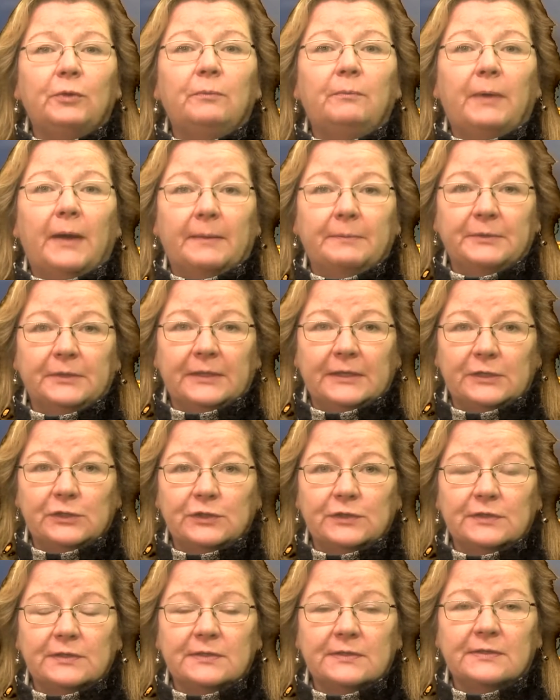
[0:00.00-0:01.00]

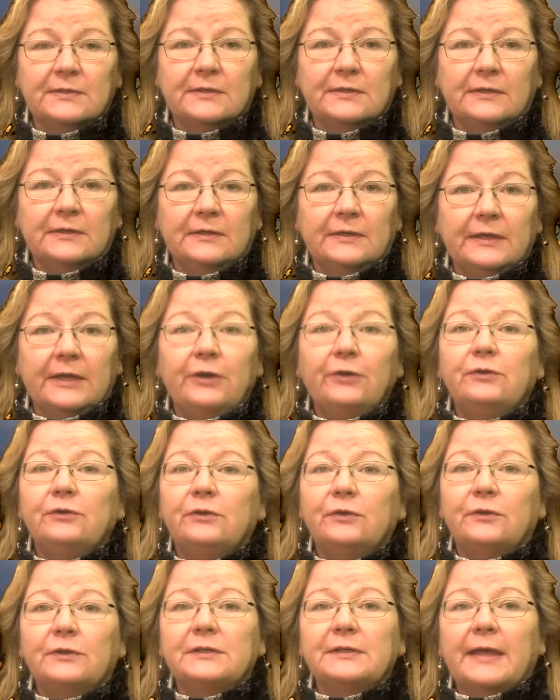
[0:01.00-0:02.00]
populations. Here in
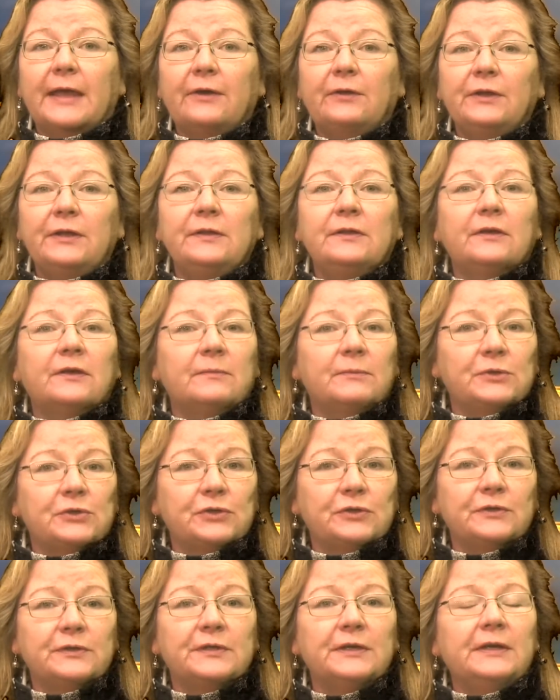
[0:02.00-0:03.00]
Dolores County, the
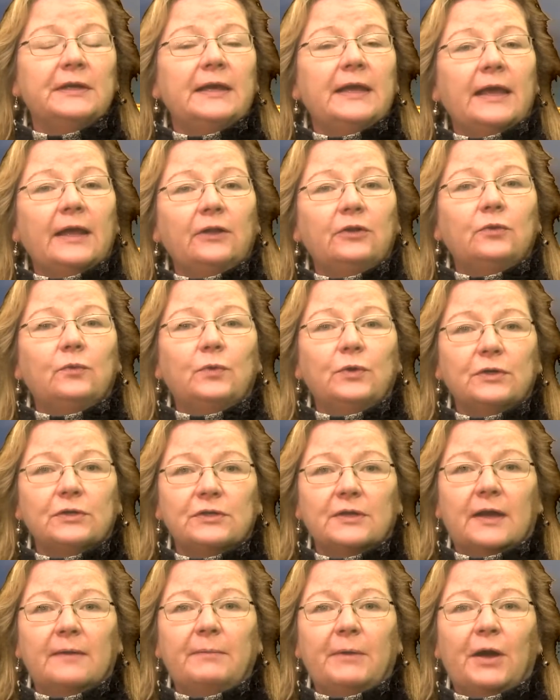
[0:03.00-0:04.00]
commissioners held a
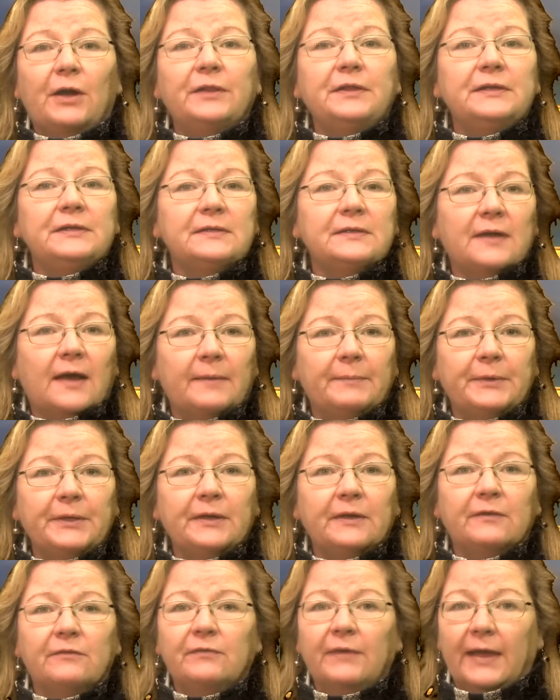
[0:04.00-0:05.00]
workshop on this
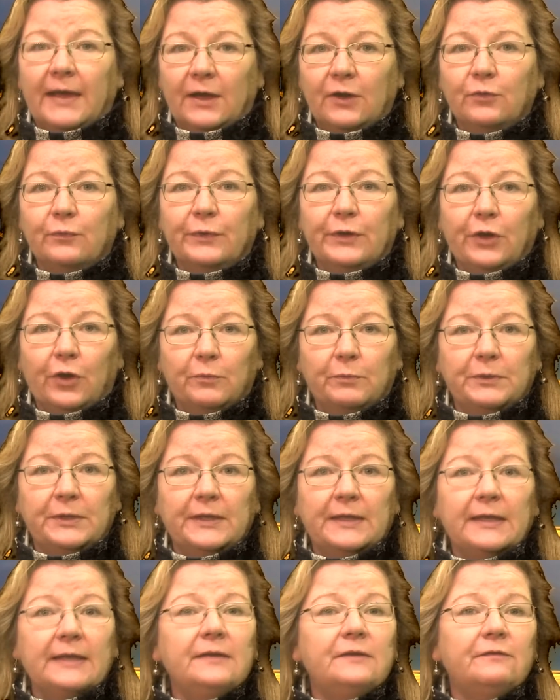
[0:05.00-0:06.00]
topic of how
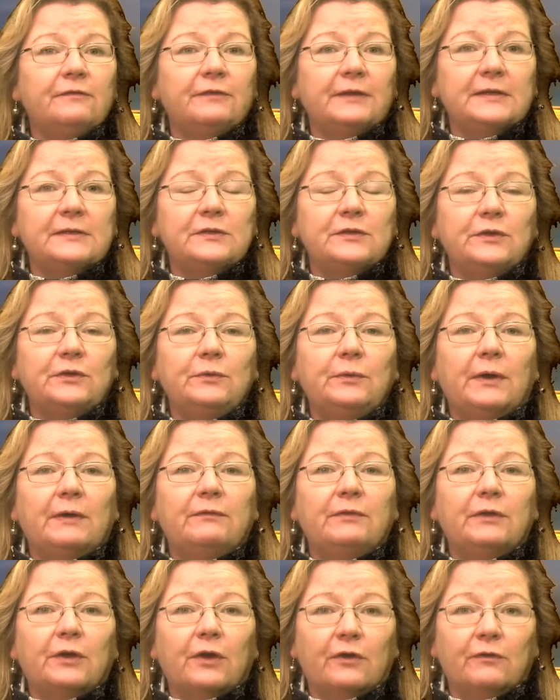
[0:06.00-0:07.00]
reopening into Phase 2
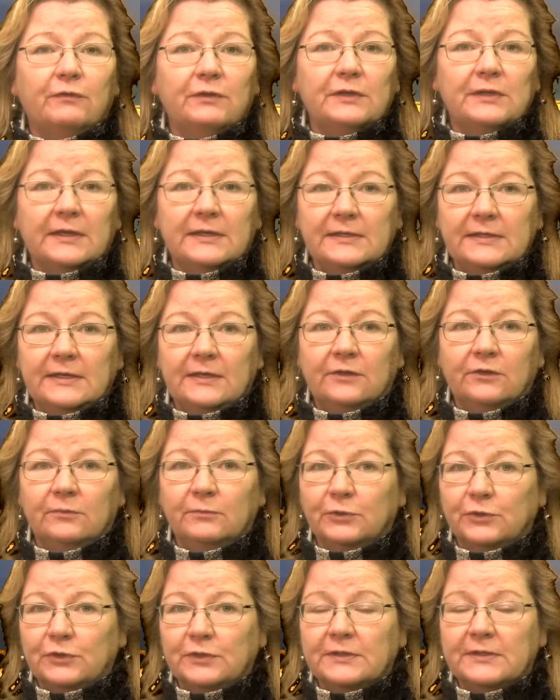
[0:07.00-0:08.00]
of the COVID-19
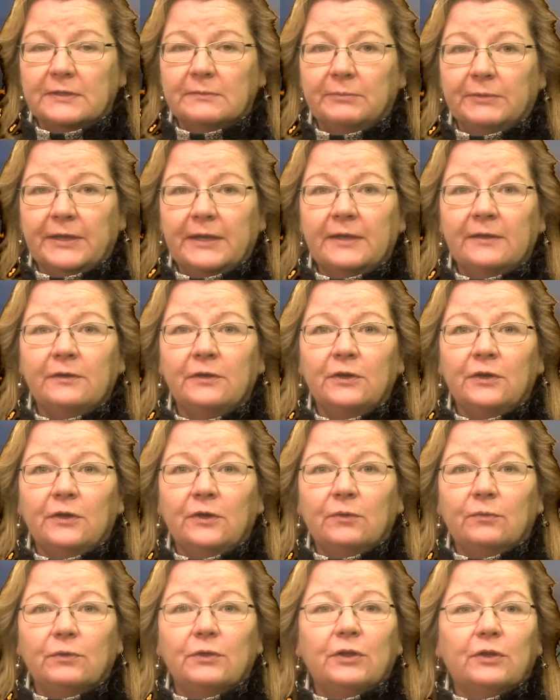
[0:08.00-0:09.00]
emergency plan
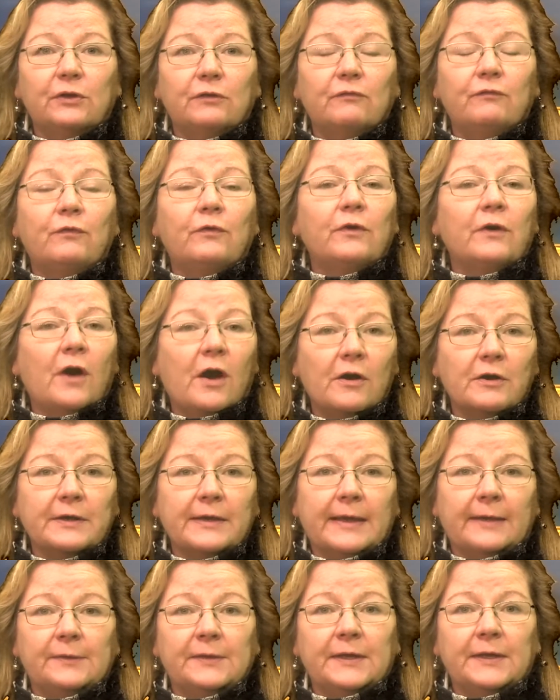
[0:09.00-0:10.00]
would look for our
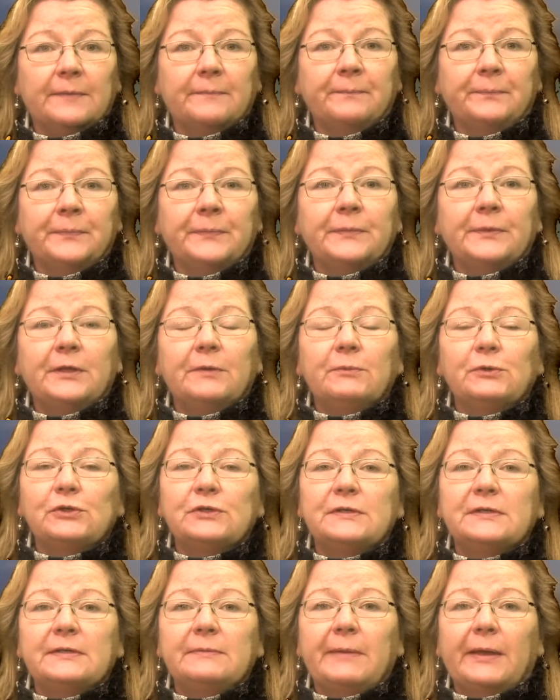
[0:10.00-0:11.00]
county. The
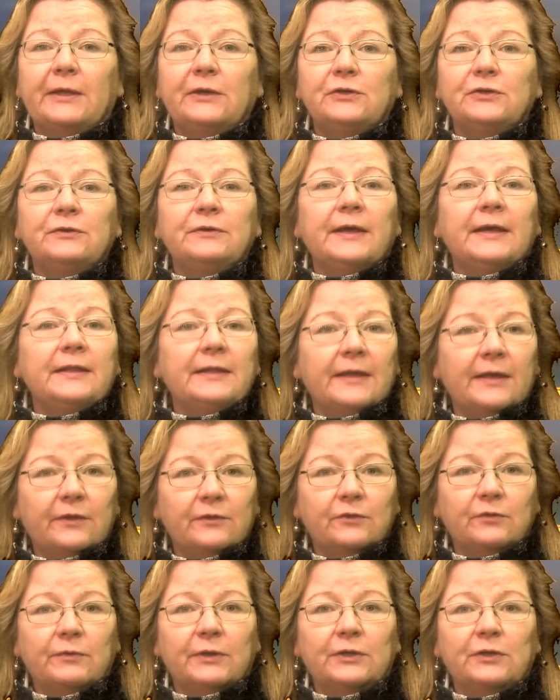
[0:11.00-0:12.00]
emergency manager and the
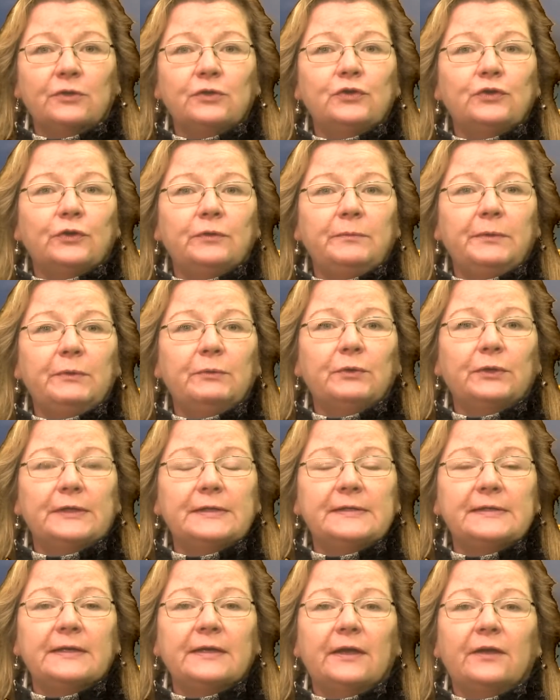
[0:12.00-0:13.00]
health director should be
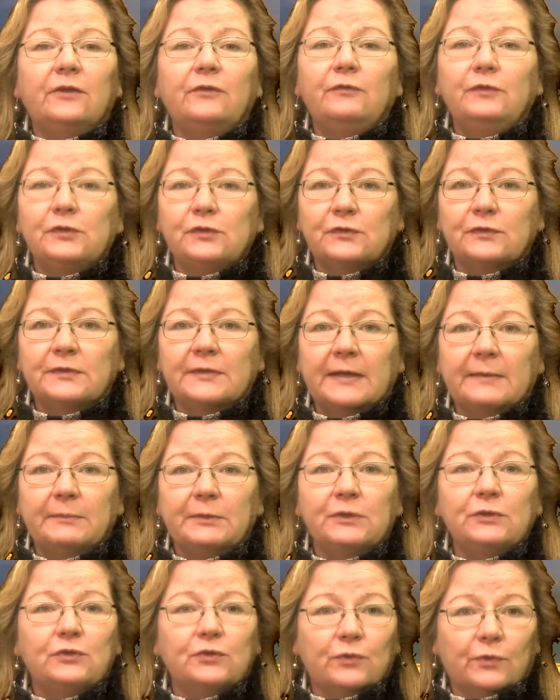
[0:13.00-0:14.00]
releasing an official
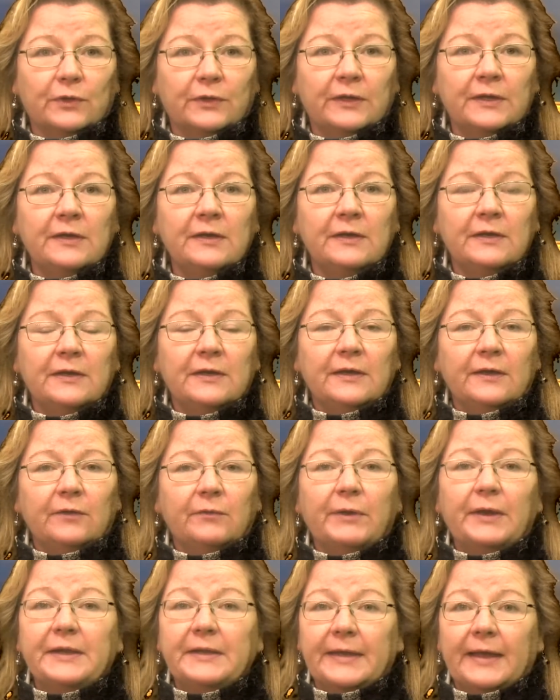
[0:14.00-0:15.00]
statement shortly.
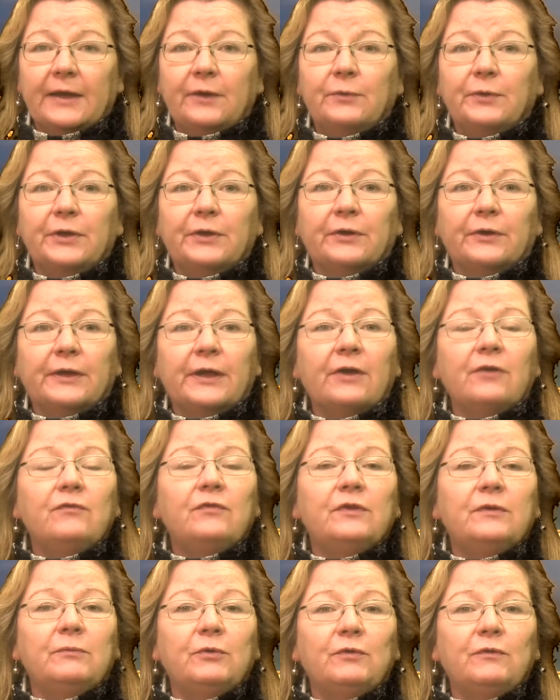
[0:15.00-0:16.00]
Right now, we are
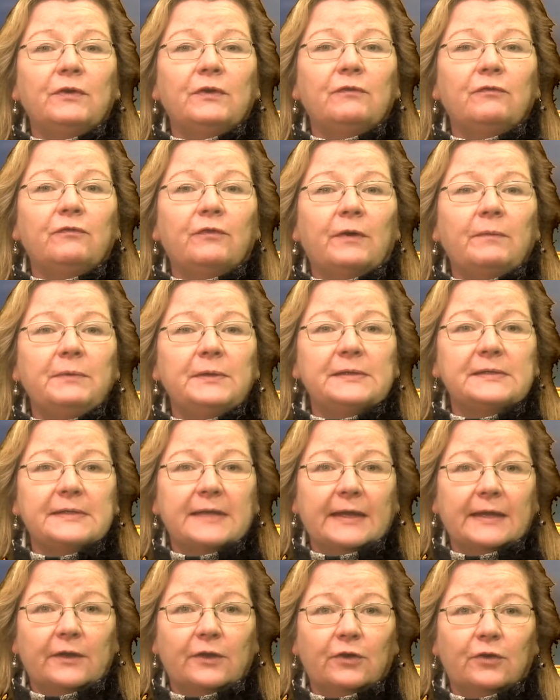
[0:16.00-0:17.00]
carefully moving from the
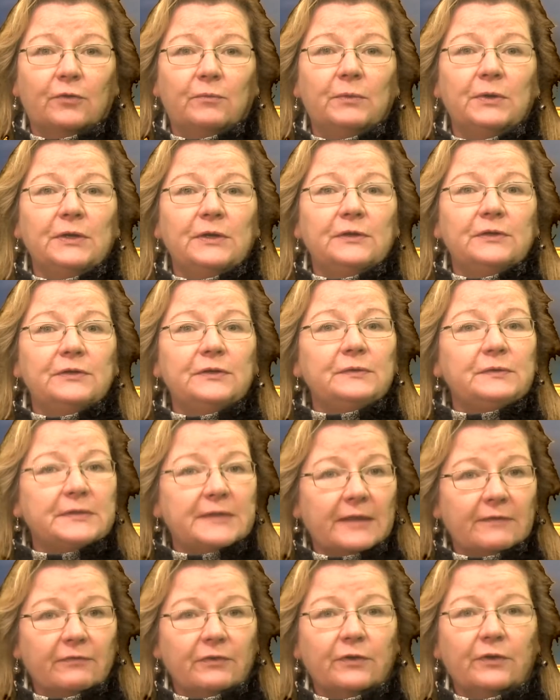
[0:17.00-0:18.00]
stay-at-home to
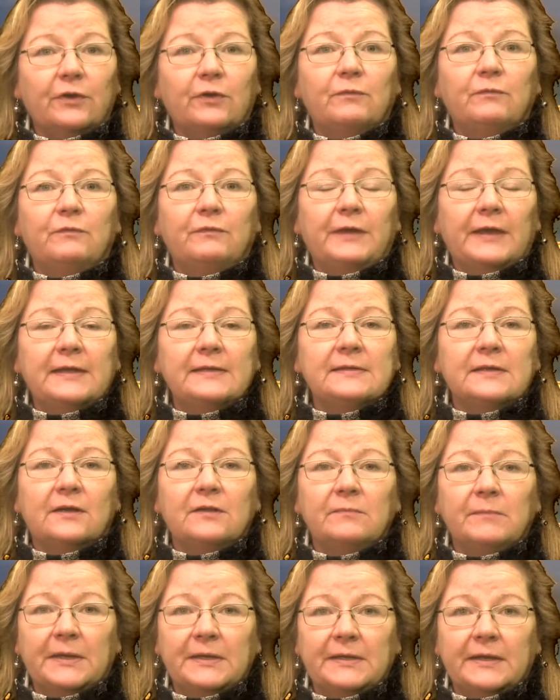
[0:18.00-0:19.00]
safer-at-home phase
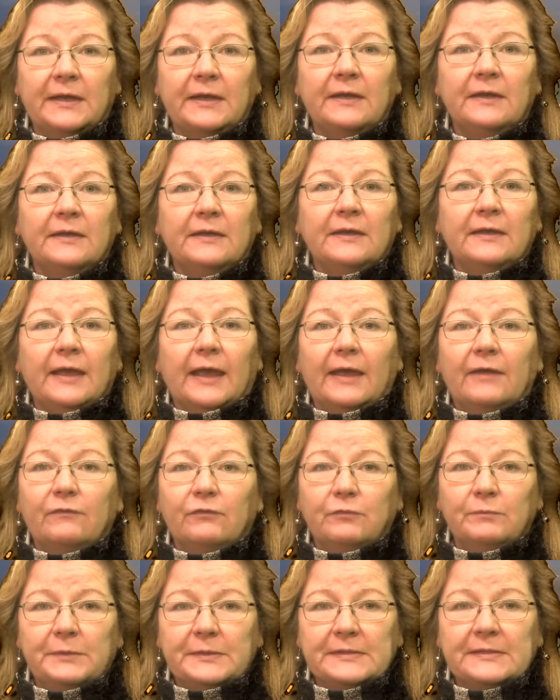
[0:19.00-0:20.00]
on Monday, and
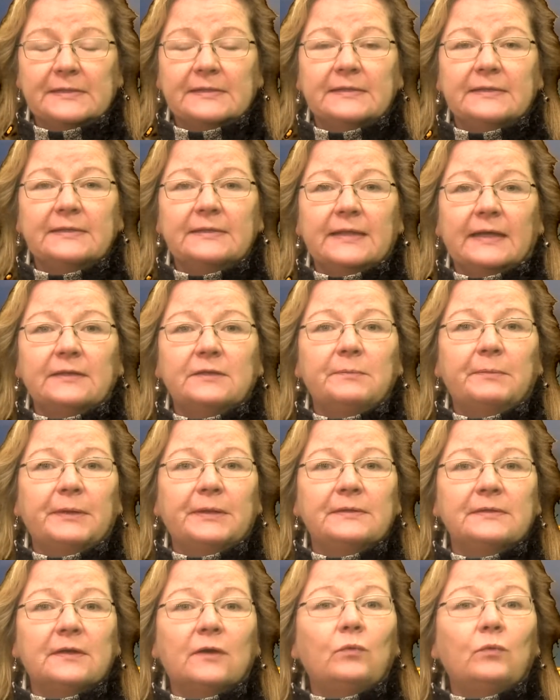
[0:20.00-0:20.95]
for businesses, that depends on